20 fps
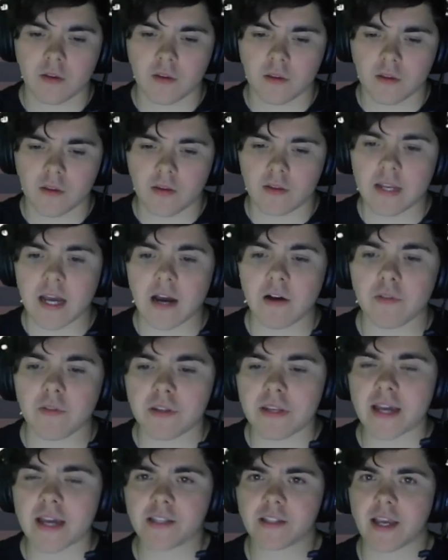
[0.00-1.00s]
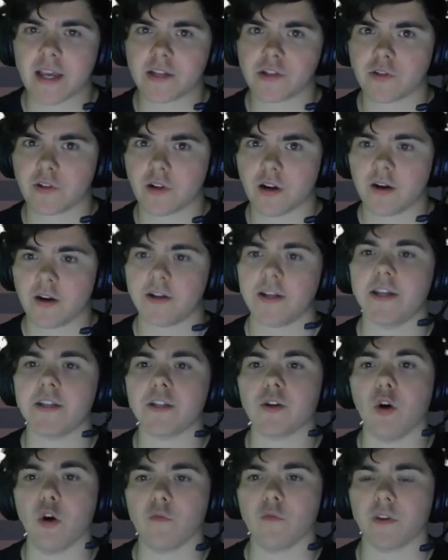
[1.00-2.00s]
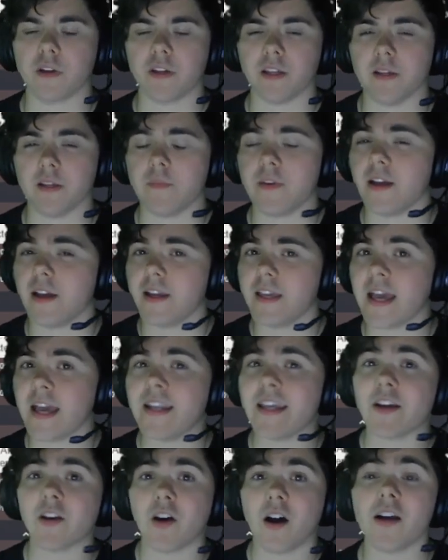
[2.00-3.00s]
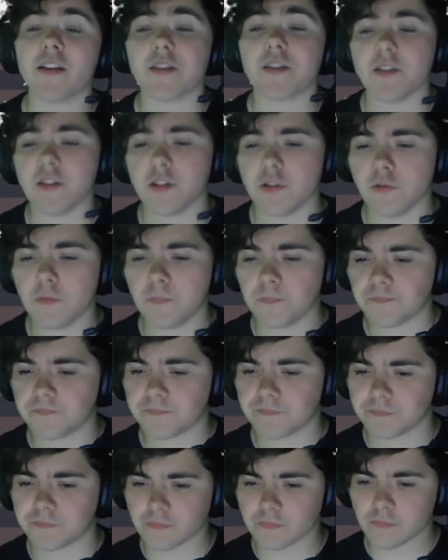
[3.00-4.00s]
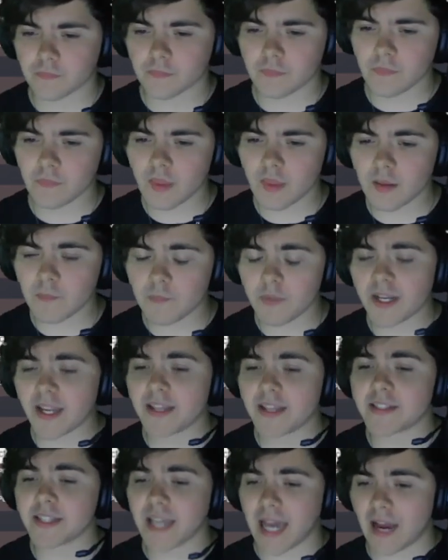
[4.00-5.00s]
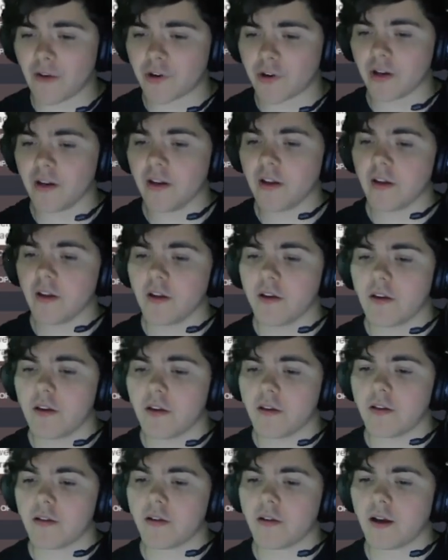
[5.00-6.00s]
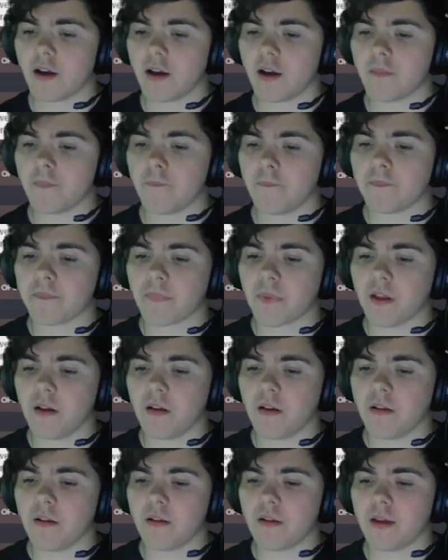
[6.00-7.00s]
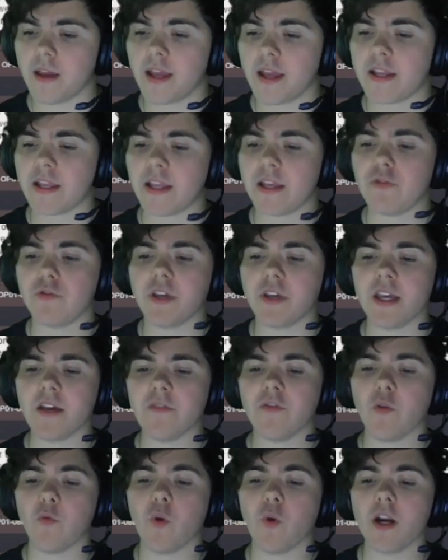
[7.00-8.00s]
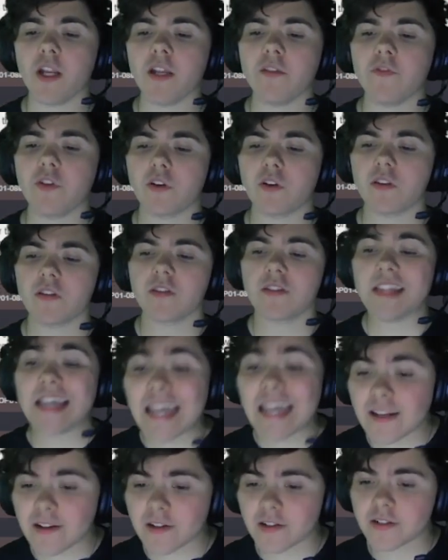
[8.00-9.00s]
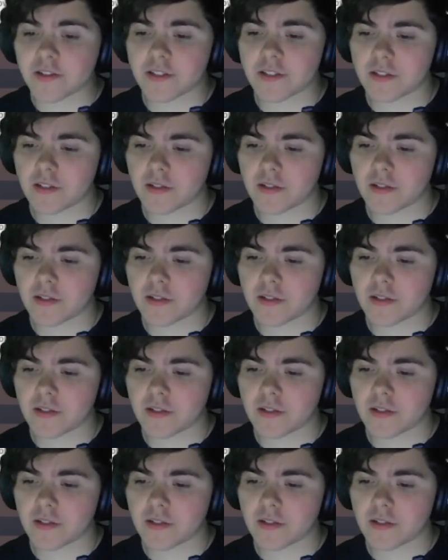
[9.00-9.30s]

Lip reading: Now, the next extra card is Overheat. Again, it costs 2, but it has counter. And you give one of your leaders